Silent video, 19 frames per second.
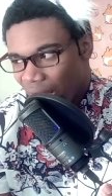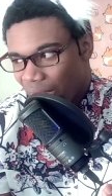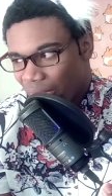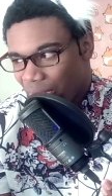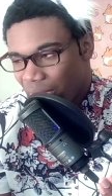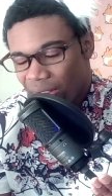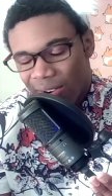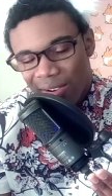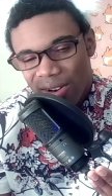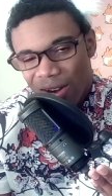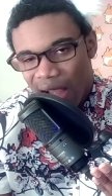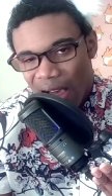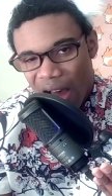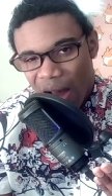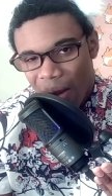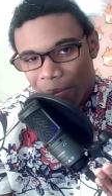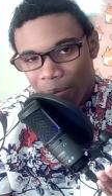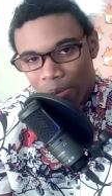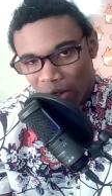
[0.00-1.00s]
they're
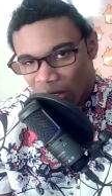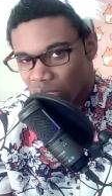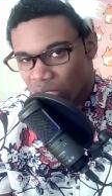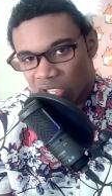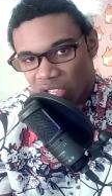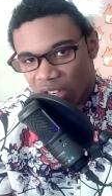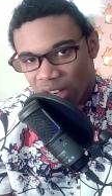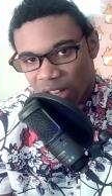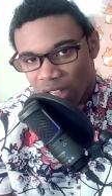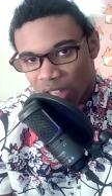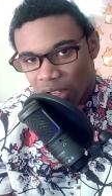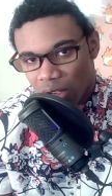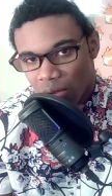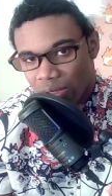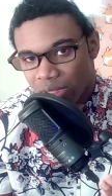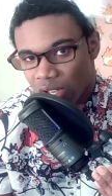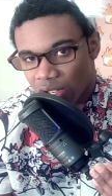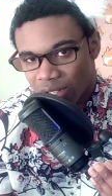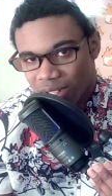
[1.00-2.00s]
not bullshitting
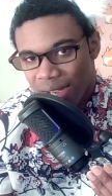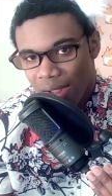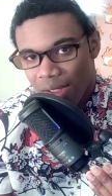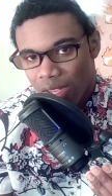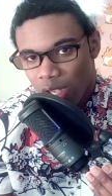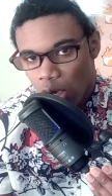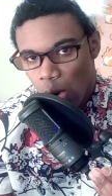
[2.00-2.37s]
you. They're telling